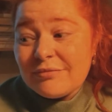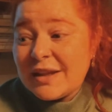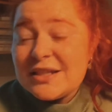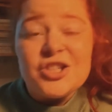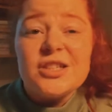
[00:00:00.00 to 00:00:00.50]

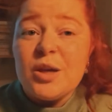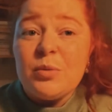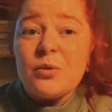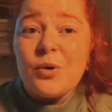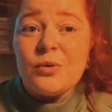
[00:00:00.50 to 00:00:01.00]
let's just keep it
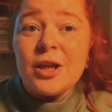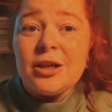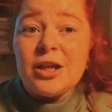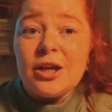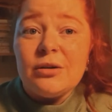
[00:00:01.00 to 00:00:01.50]
rolling,
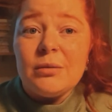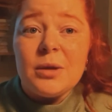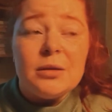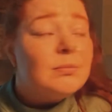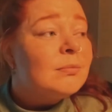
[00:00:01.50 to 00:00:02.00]
you know what I mean?